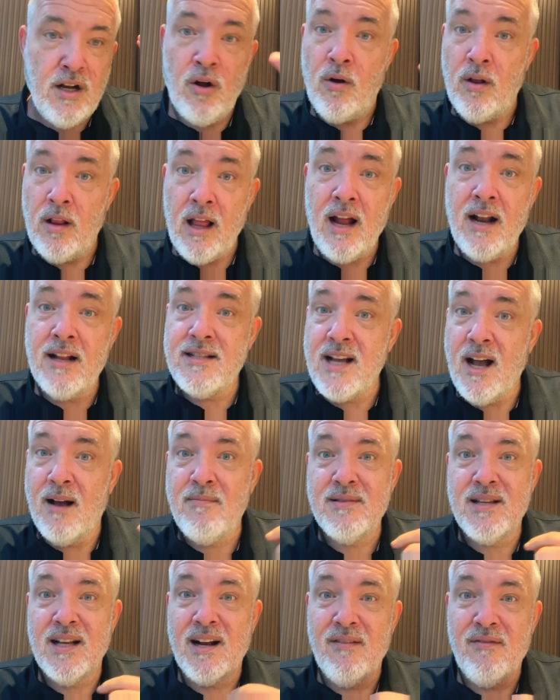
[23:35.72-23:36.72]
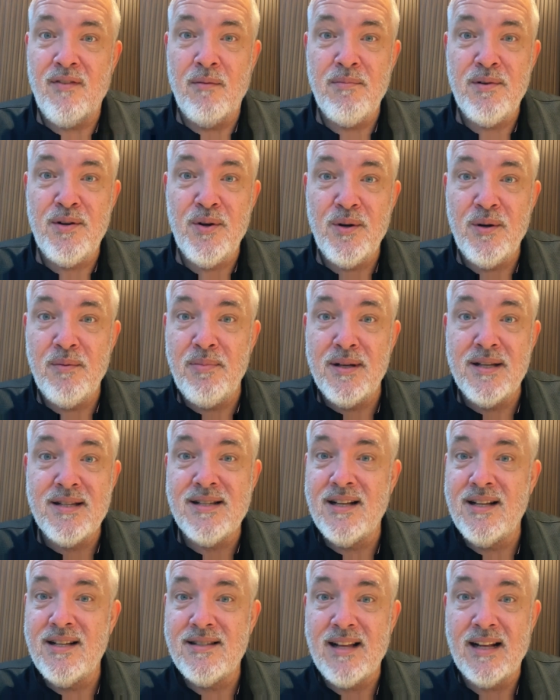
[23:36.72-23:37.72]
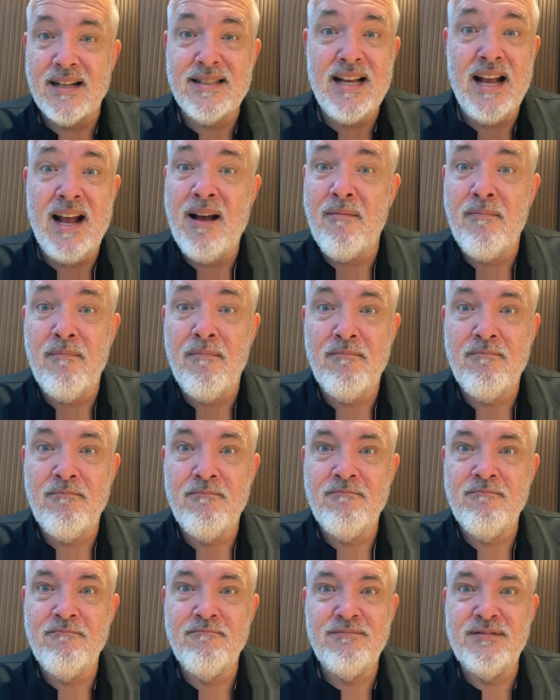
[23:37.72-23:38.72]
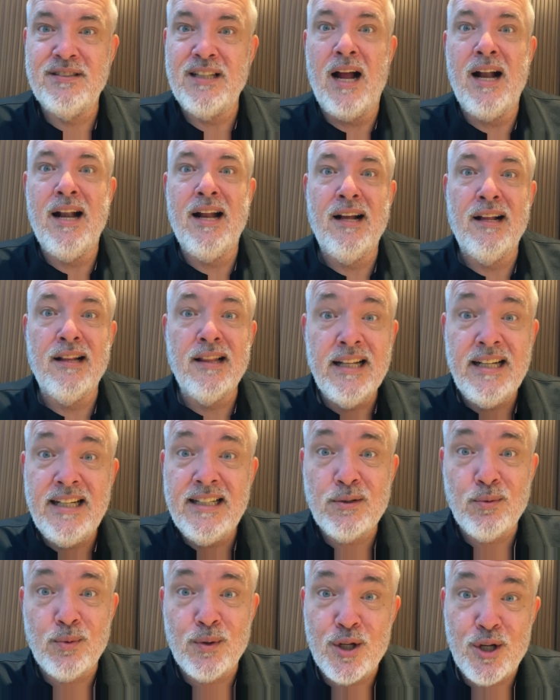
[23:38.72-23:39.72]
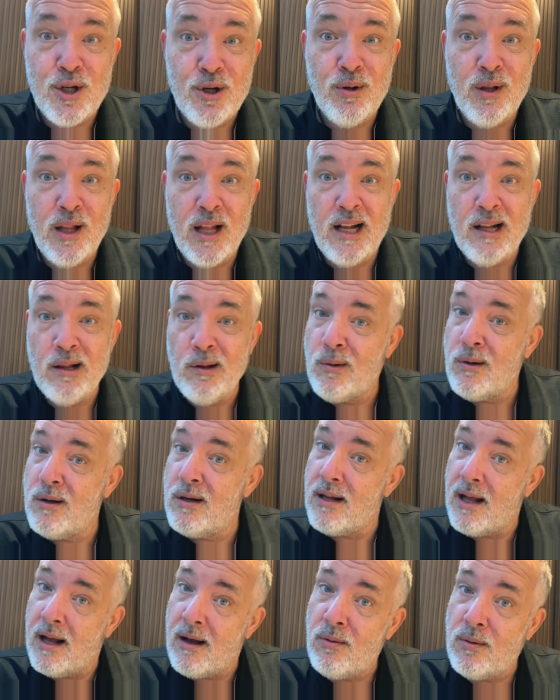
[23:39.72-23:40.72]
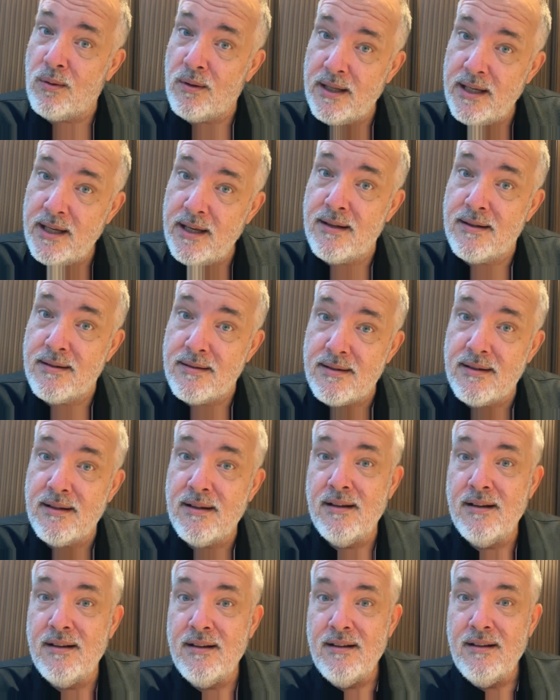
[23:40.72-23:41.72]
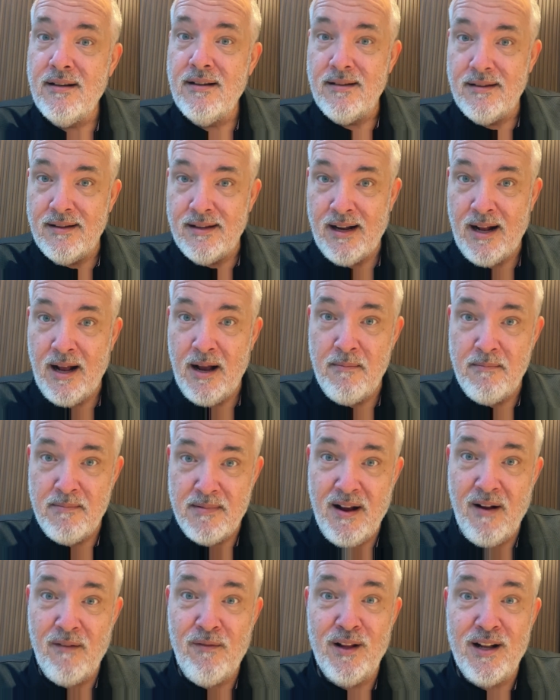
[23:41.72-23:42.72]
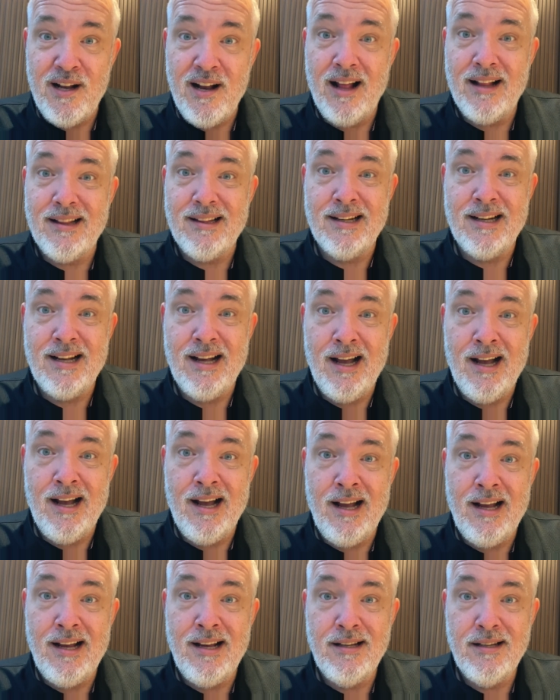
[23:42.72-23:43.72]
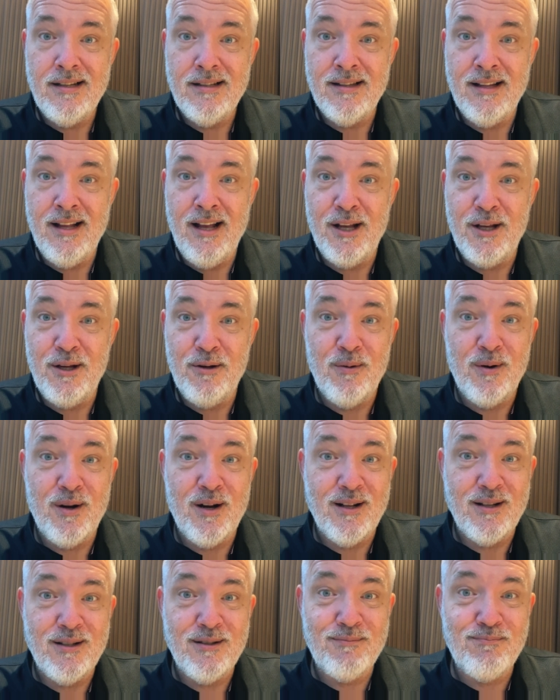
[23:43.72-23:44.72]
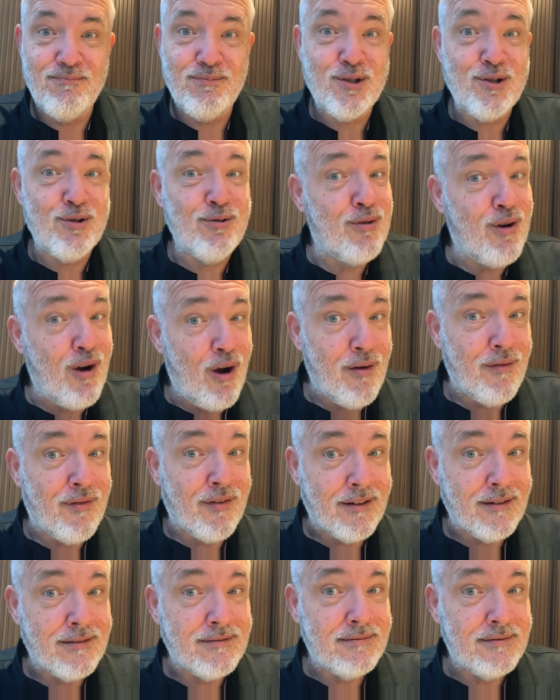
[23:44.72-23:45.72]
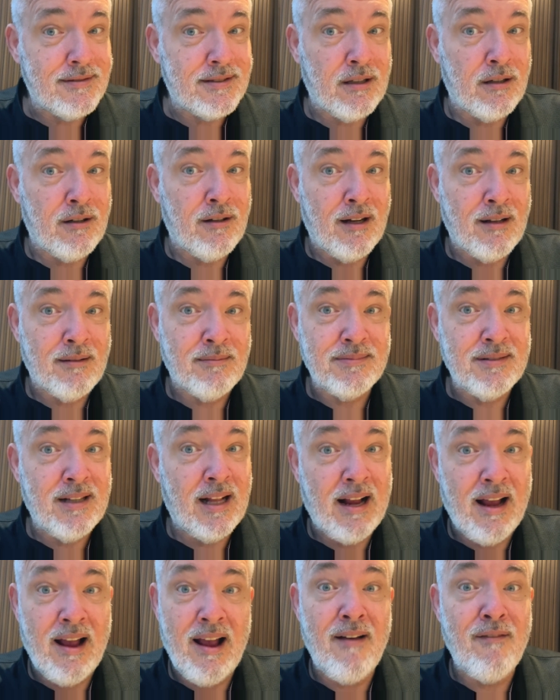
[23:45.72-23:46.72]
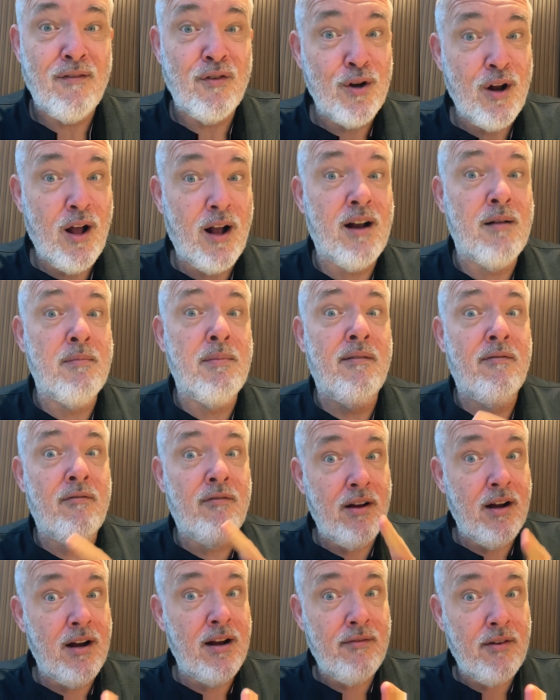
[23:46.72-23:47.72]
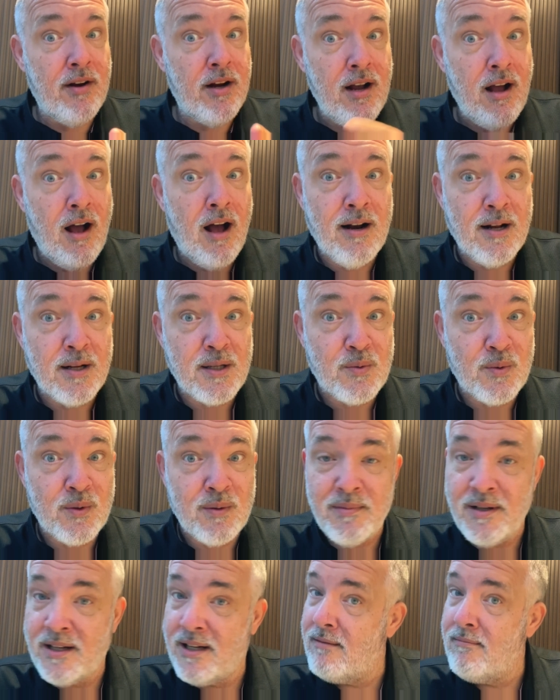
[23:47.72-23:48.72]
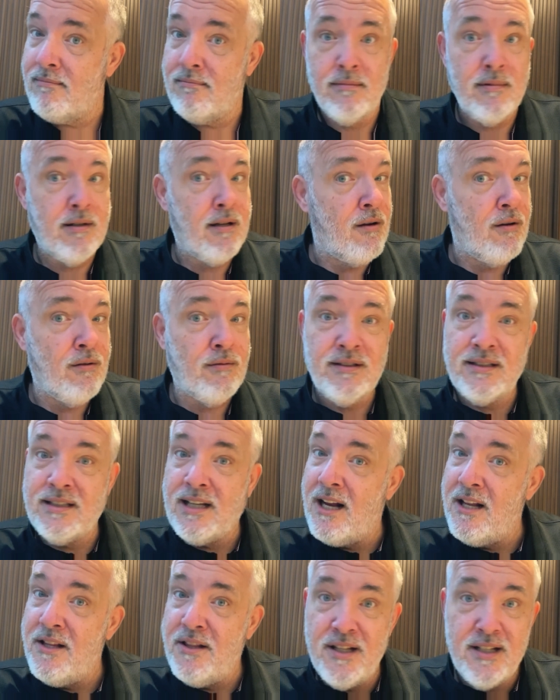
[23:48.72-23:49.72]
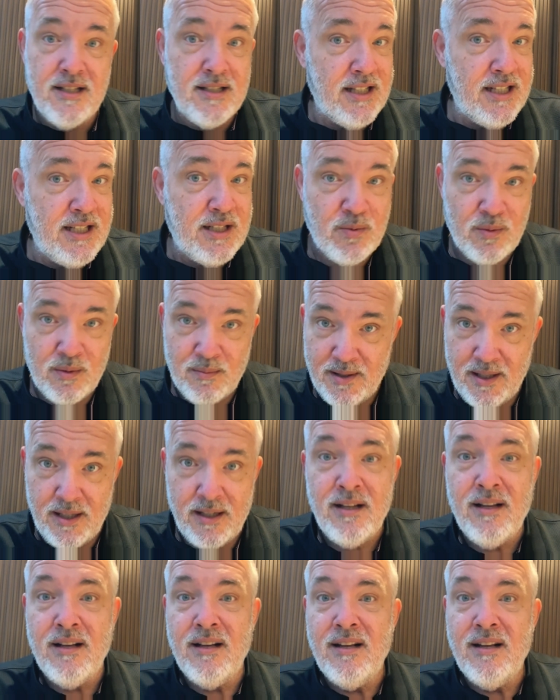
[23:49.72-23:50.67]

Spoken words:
lot of times, like if I'm doing business, like say I'm signing a lease with a new landlord, I will hint that I'm definitely not the guy that you want to screw over. So I'll be like, hey, if you're not going to be very, very honest with me, don't sign this lease with me.